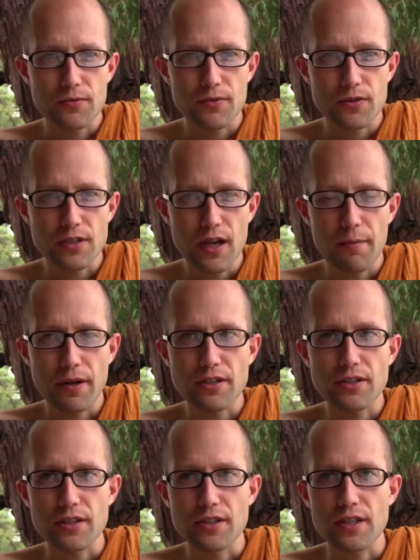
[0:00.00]
there's not
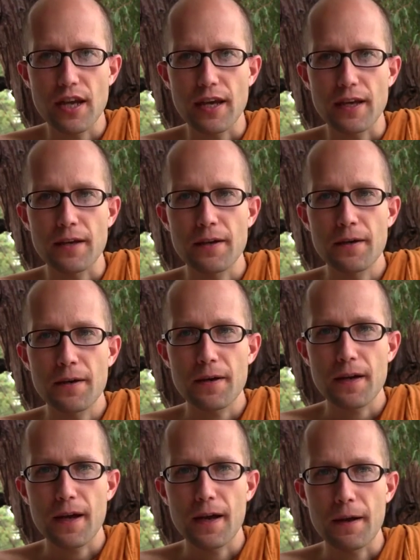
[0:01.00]
much to say.
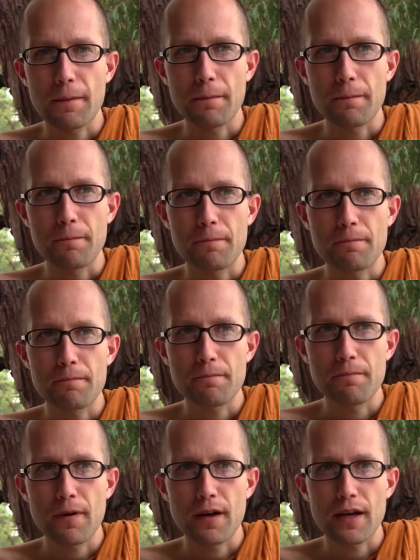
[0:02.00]

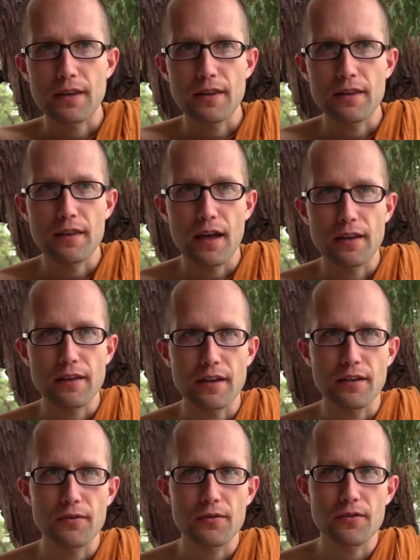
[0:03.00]
I
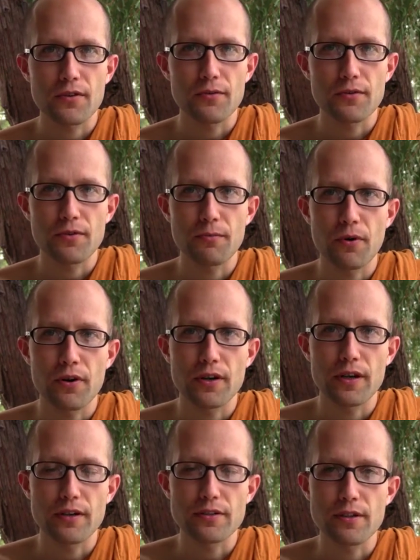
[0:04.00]
think what's
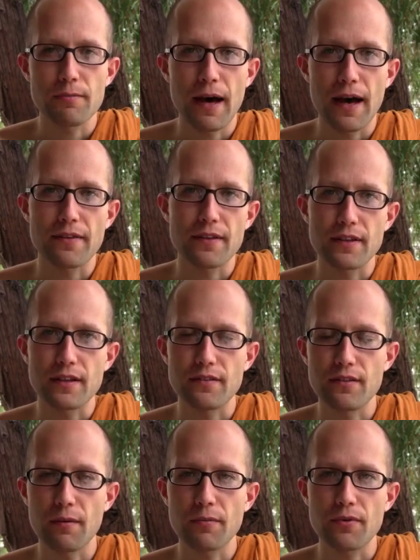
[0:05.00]
important here is the path that
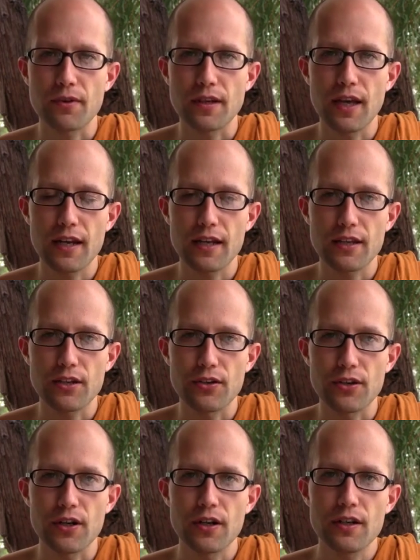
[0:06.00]
leads up to it, getting
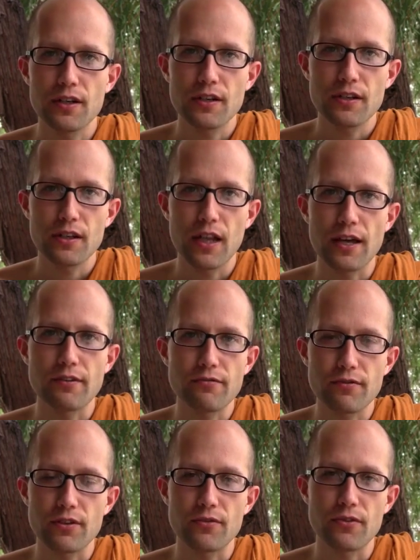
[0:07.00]
your
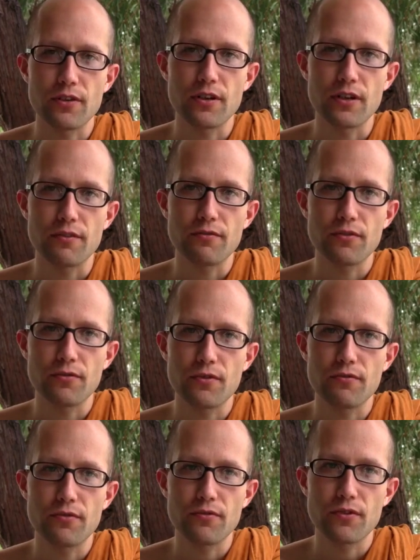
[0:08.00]
life in order. If
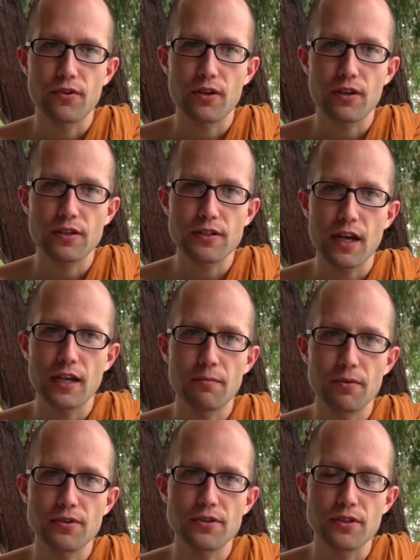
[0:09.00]
you're this kind
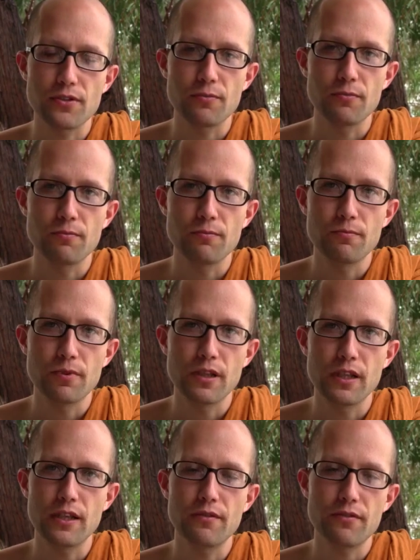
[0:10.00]
of person who
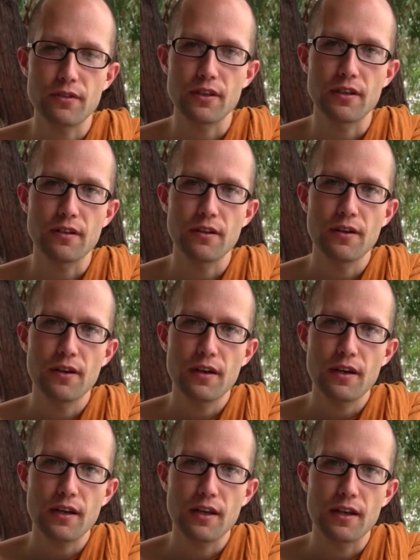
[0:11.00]
believes in
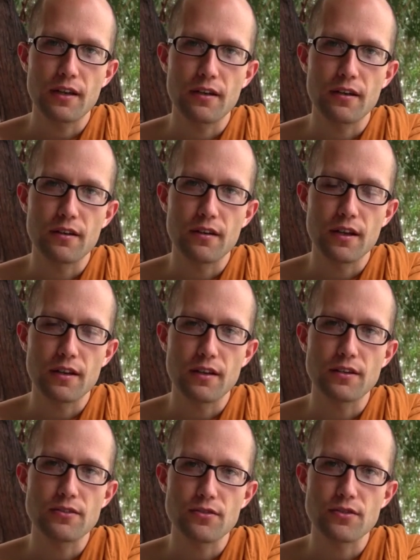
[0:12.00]

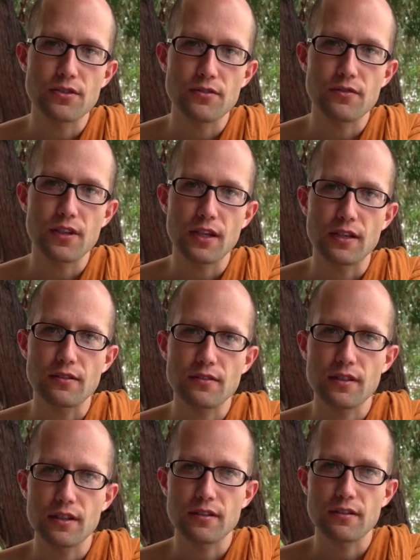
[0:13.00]
these sorts of things,